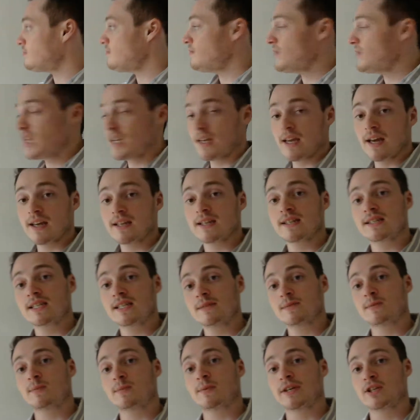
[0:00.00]
Again, it
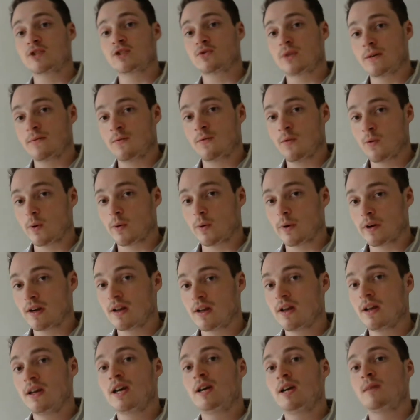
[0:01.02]
seems pretty straightforward,
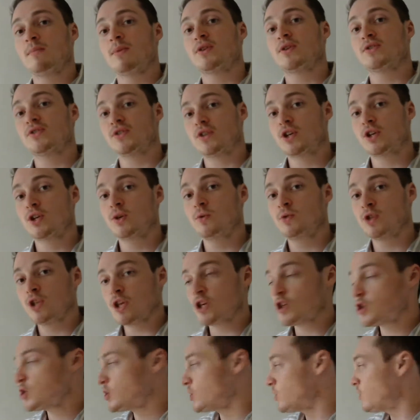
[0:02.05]
but there's a huge
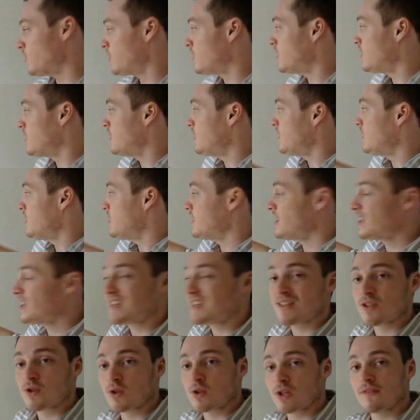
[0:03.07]
issue. This
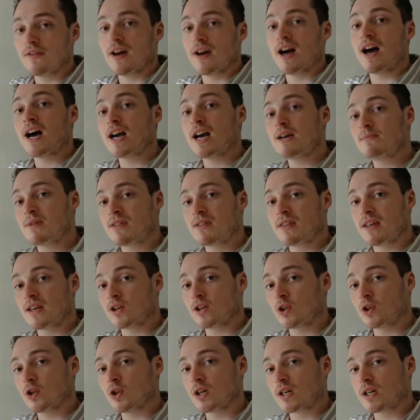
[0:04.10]
is sort of a
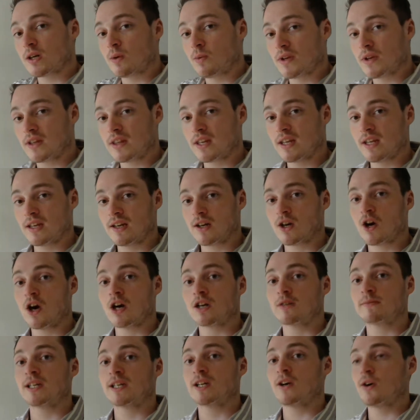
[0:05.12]
hypothetical look at what the
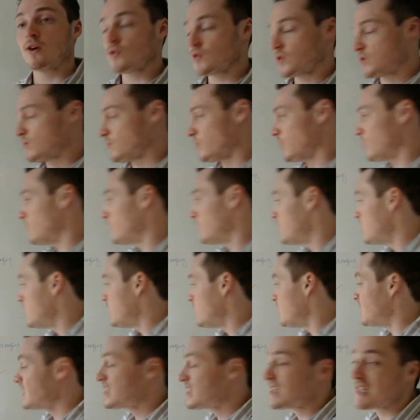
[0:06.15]
economy goes through.
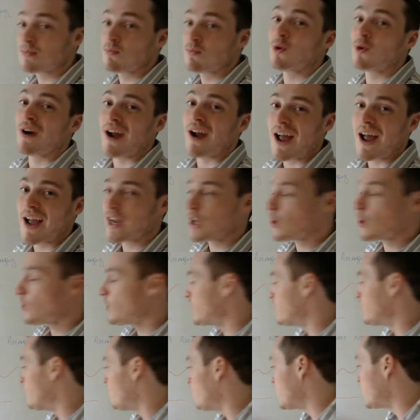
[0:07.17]
This is more accurate
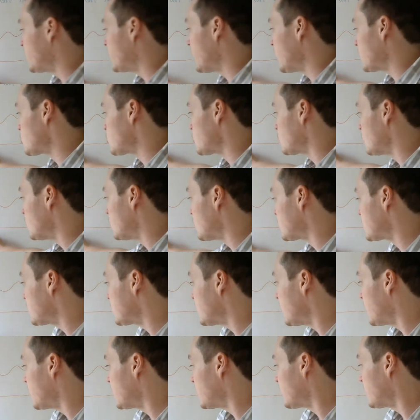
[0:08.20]
of what it actually looks
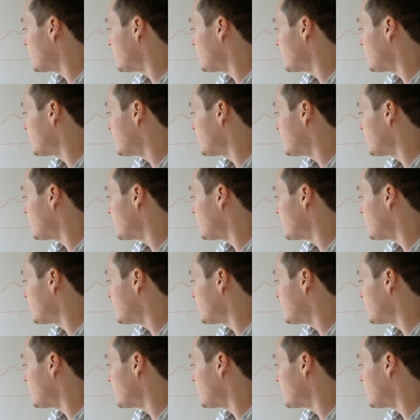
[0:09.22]
like.